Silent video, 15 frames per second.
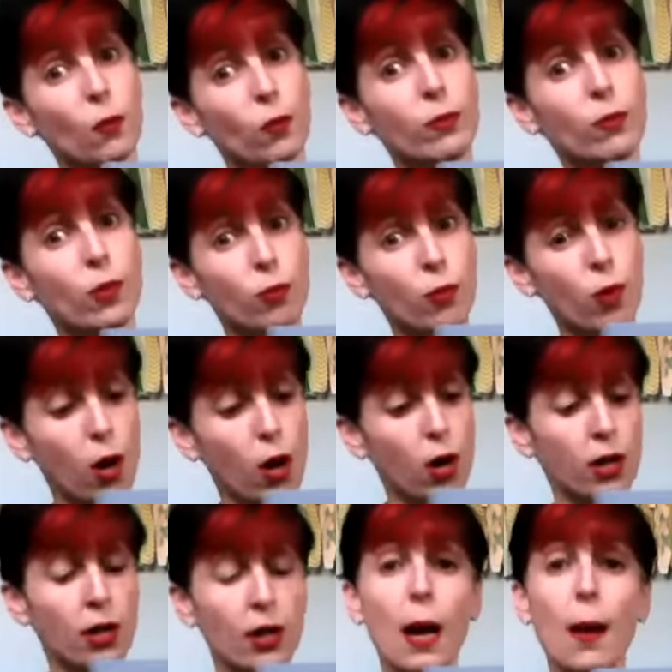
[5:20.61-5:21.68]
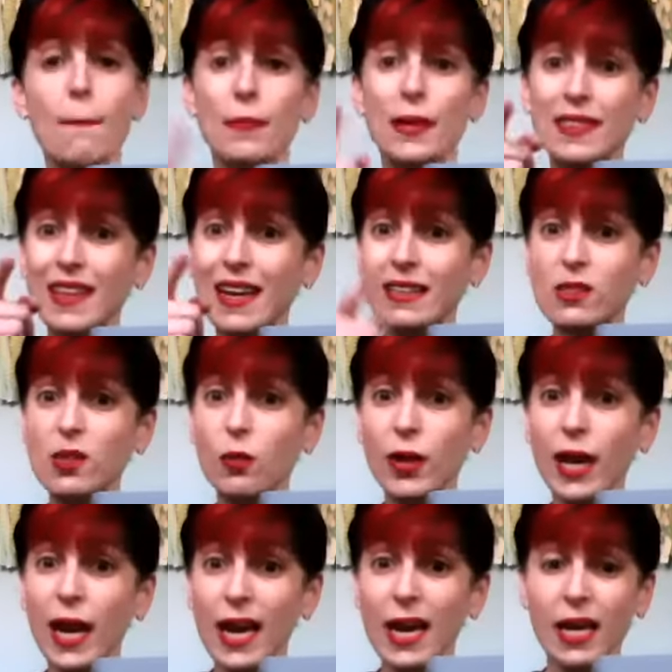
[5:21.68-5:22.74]
We were wrong, but that's
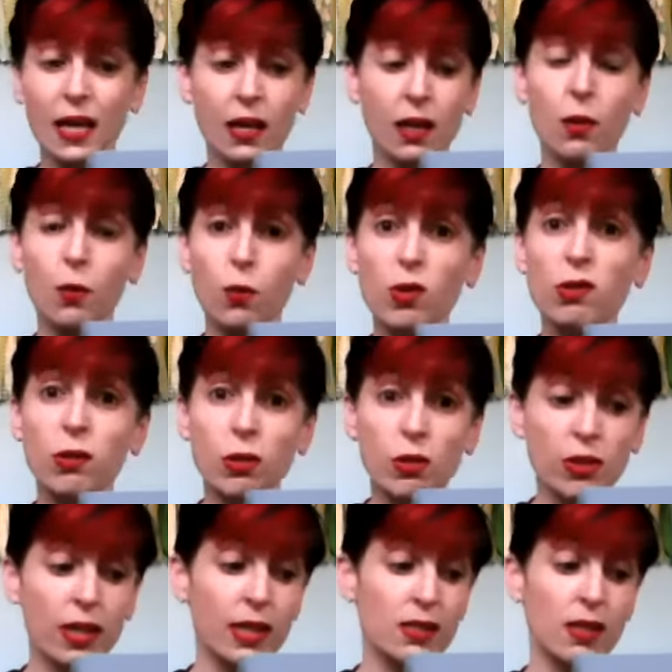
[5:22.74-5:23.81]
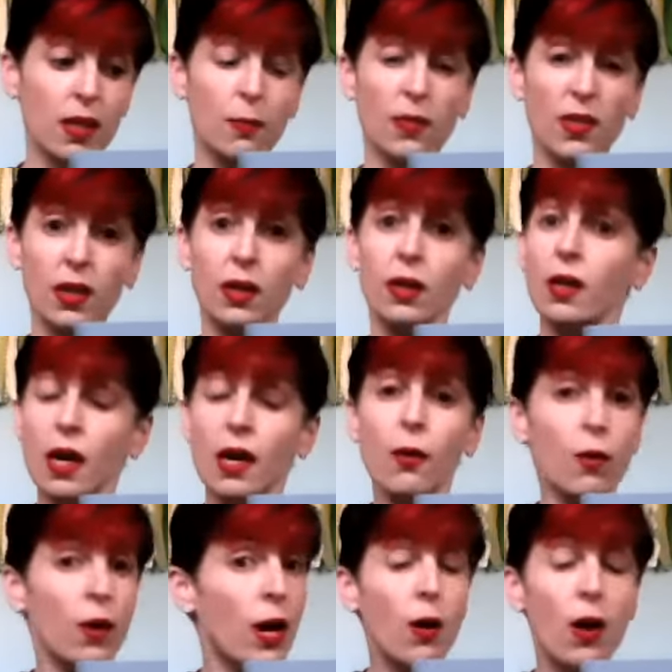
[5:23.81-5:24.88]
okay. We're learning something.
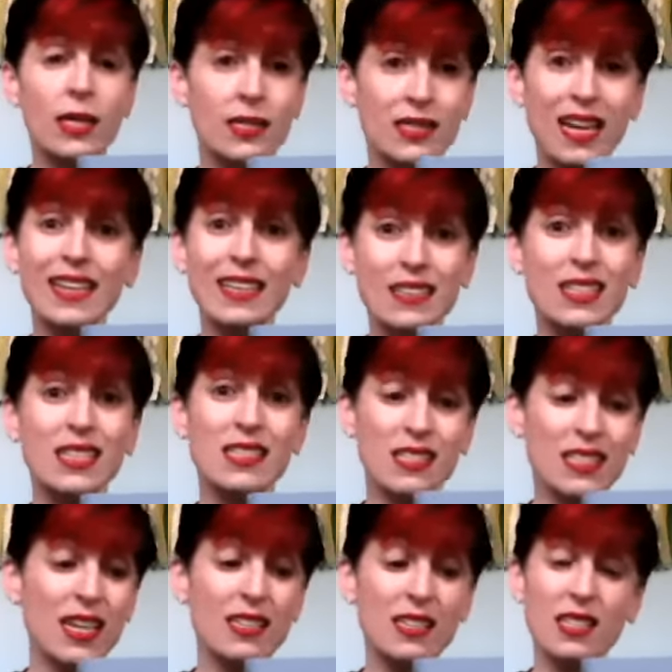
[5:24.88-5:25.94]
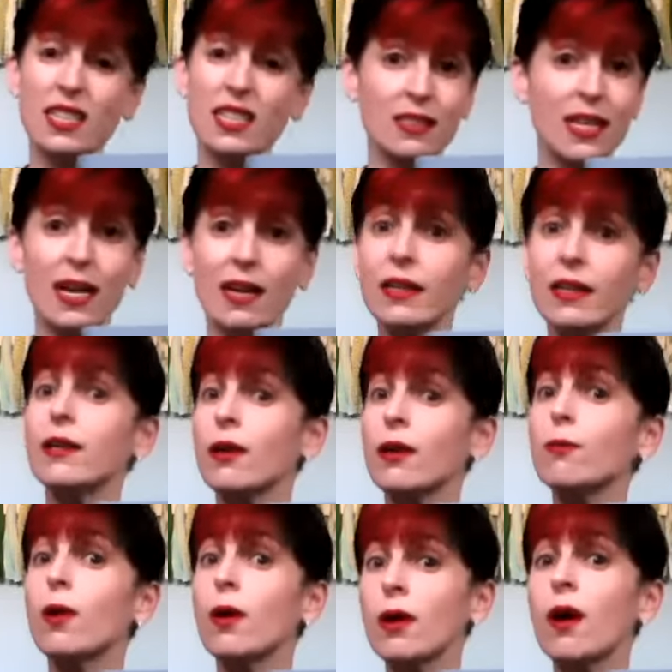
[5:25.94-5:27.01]
Scientists test things out and
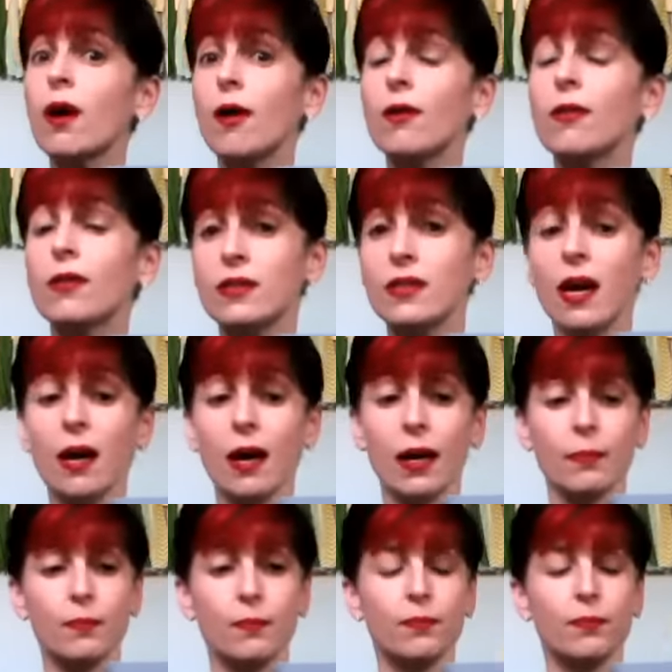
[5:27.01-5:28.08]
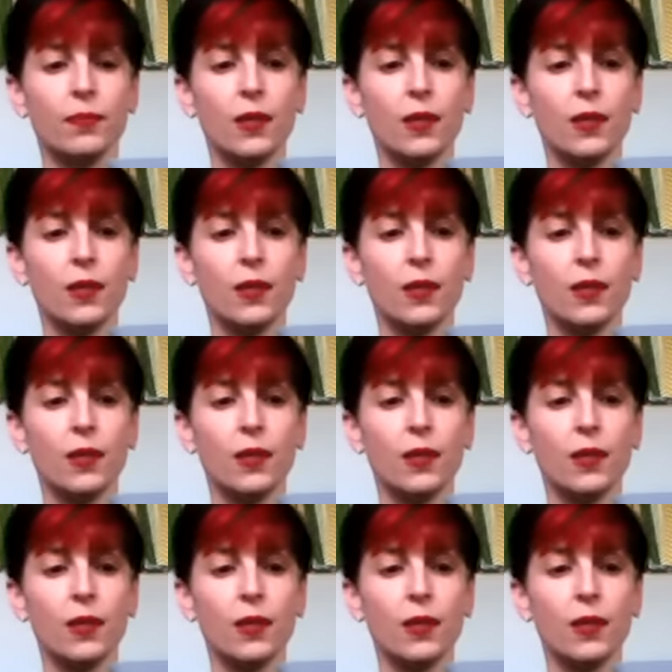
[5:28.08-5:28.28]
are wrong all the time.